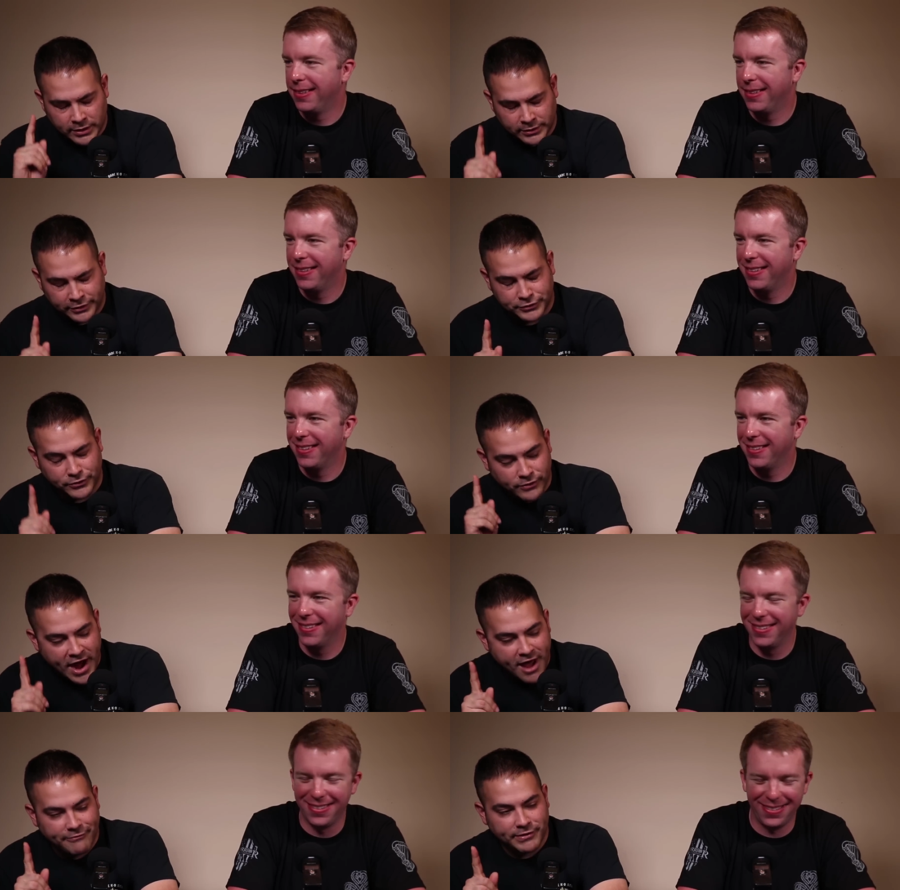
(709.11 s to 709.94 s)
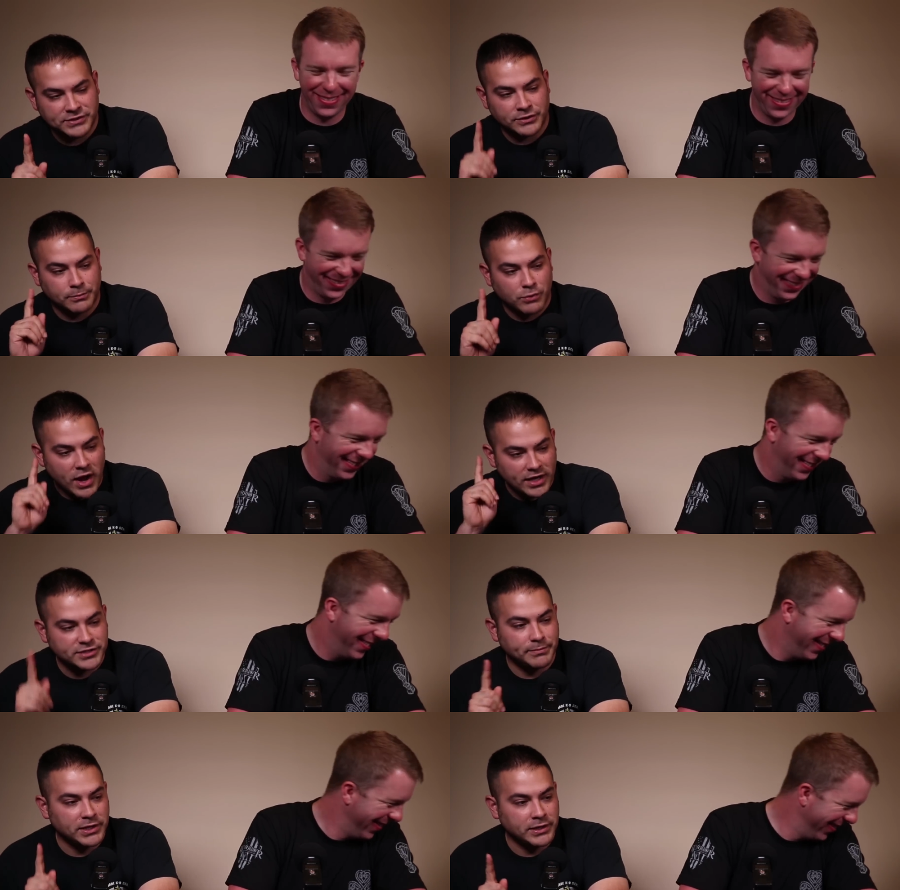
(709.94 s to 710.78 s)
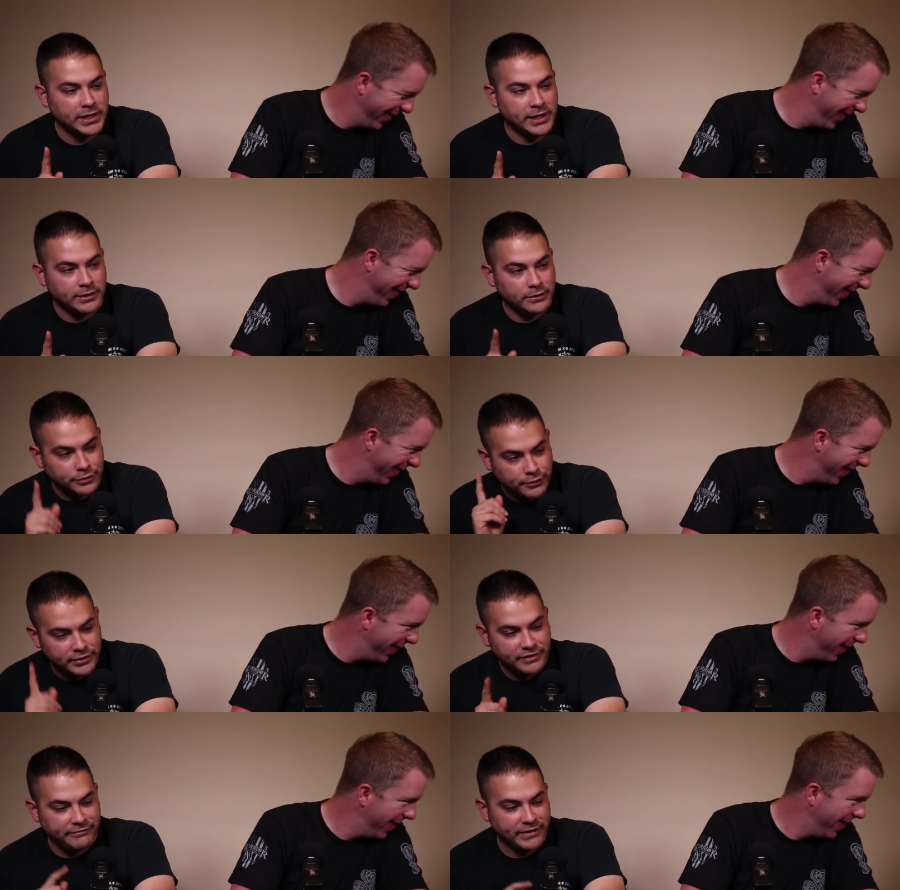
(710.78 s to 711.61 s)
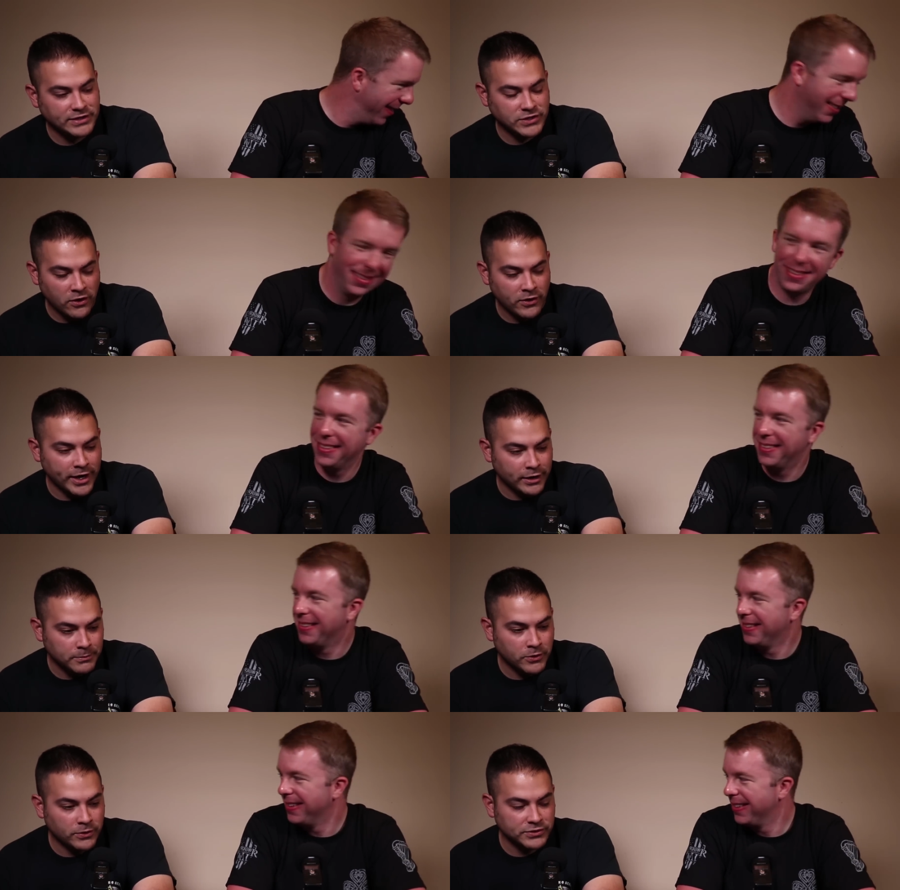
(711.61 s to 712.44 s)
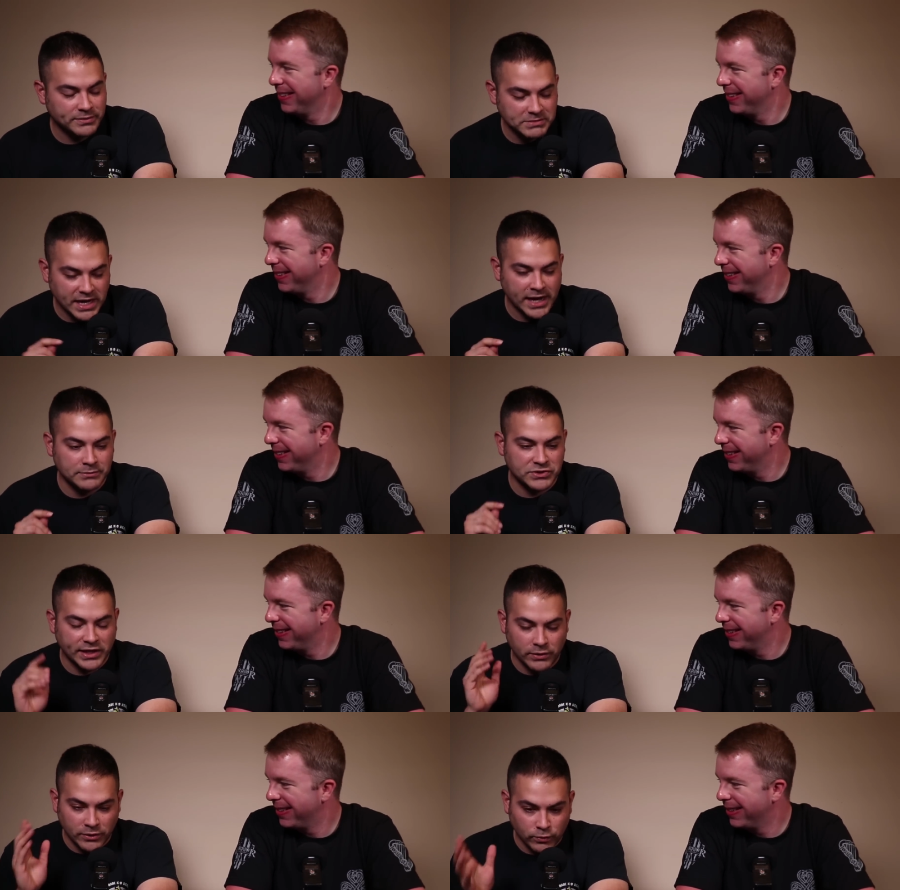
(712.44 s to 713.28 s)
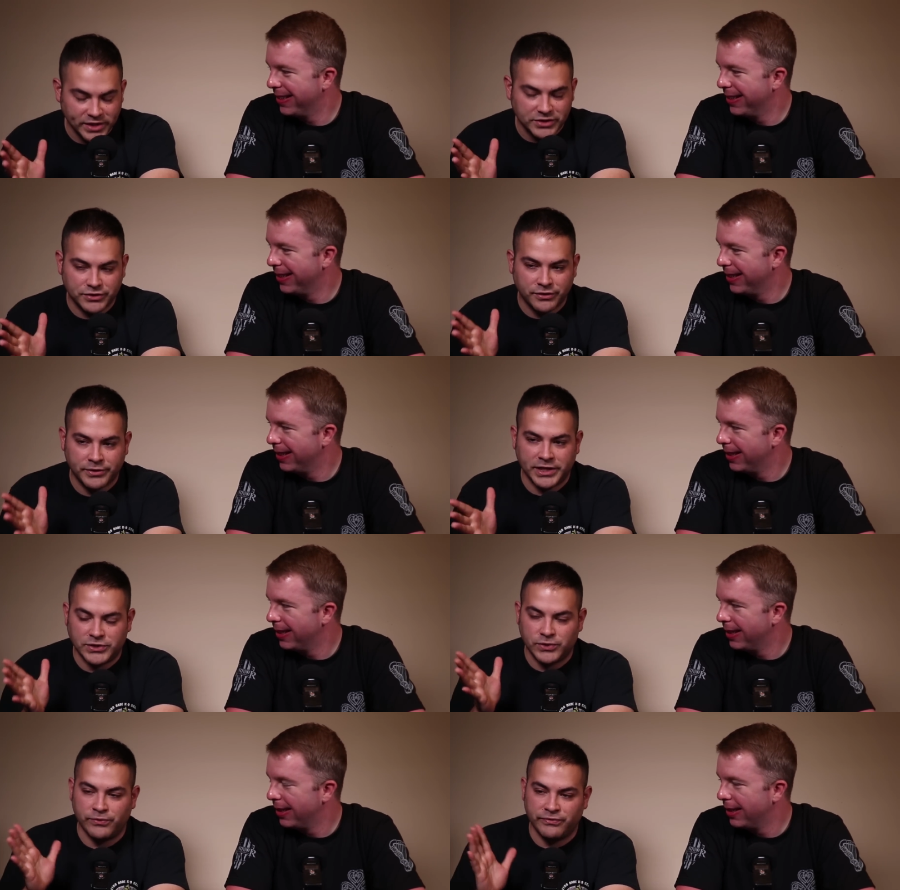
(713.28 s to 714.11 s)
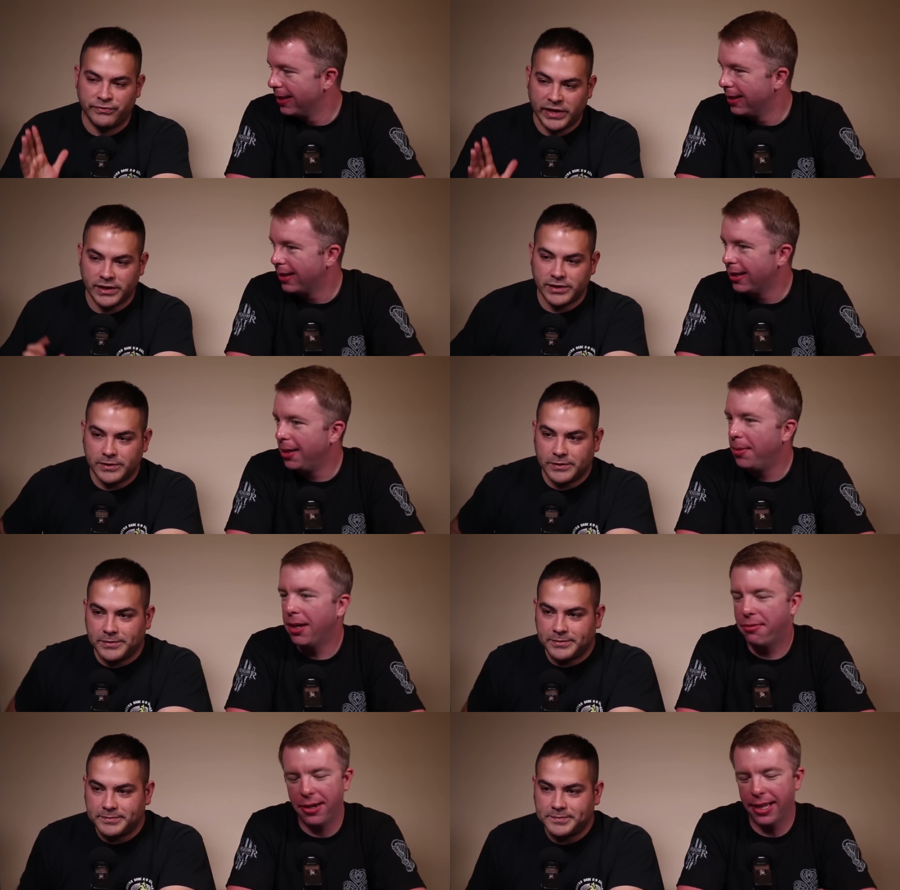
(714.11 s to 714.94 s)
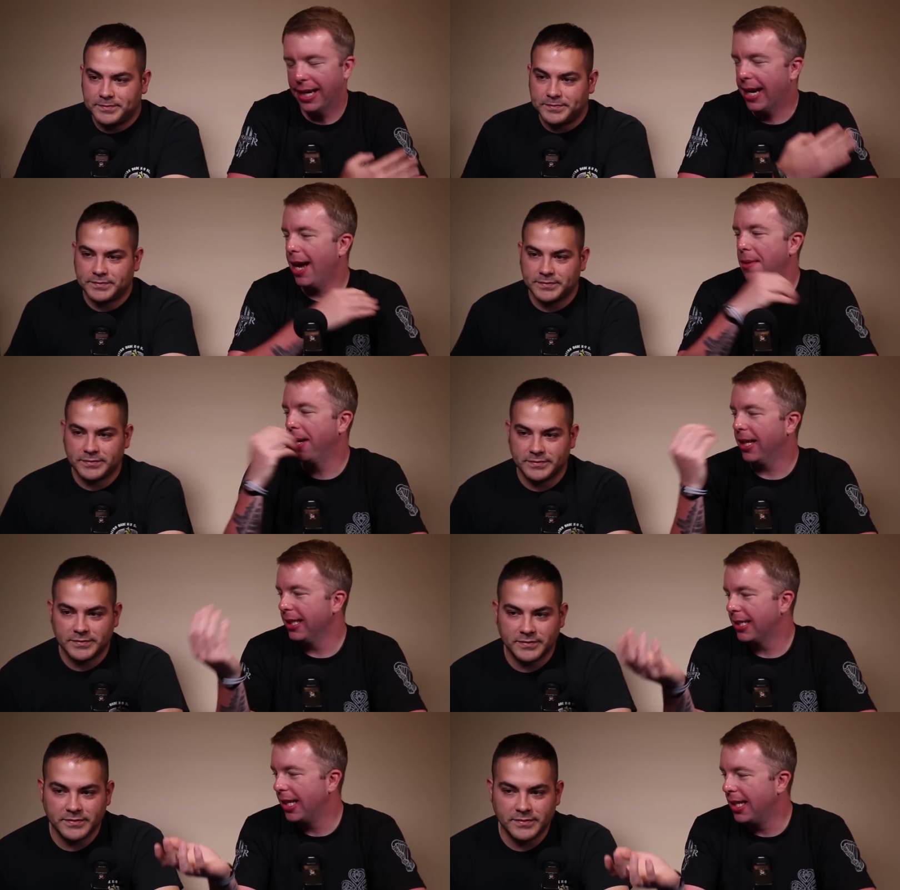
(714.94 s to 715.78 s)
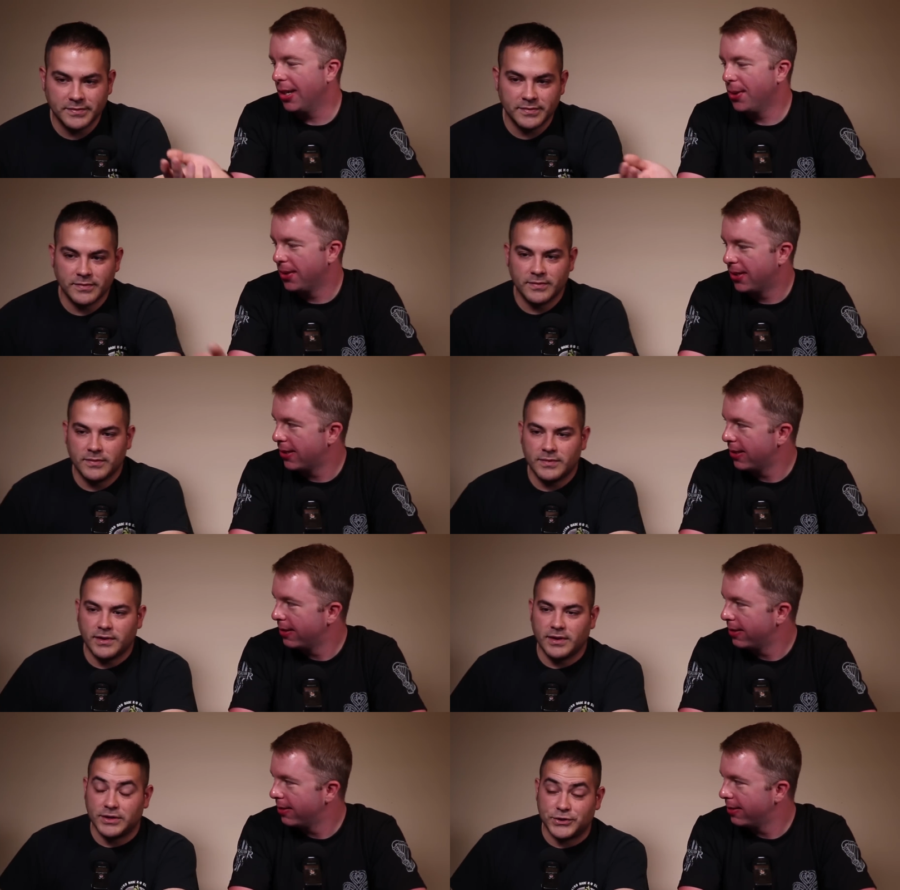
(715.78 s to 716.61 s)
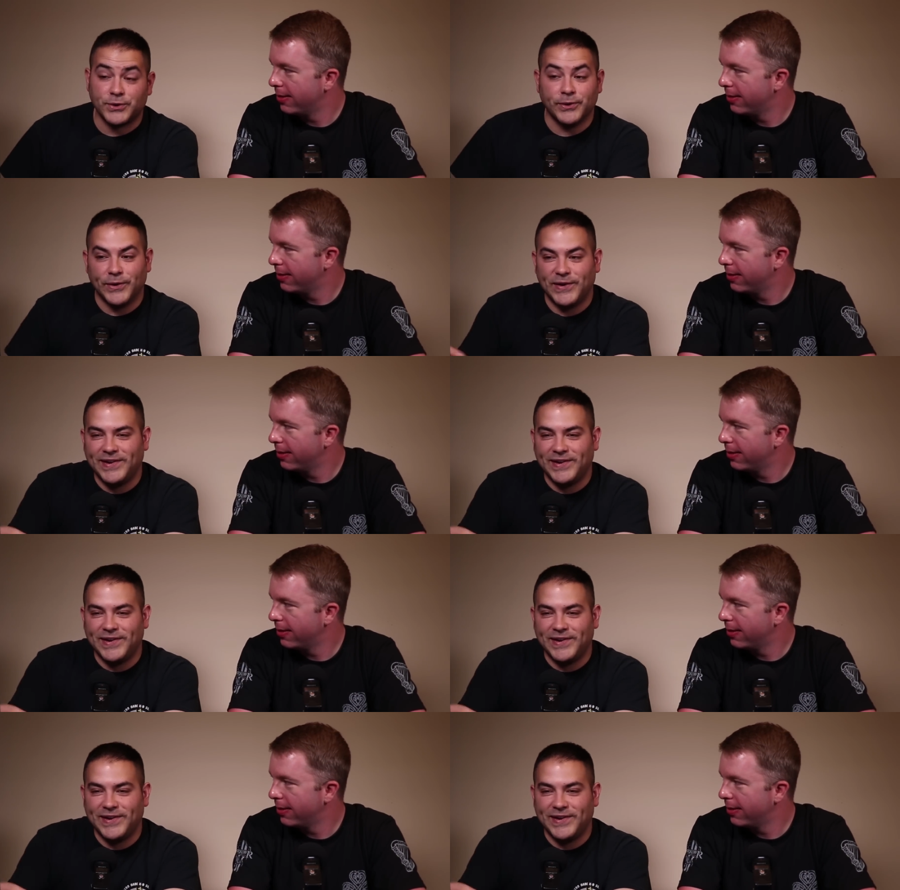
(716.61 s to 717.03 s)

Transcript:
Speaker 1: uh, a giraffe is an approximately 30 feet tall animal. Sometimes they can reach 32 feet.
Speaker 2: You make fun of the guy, but at least he knows. True,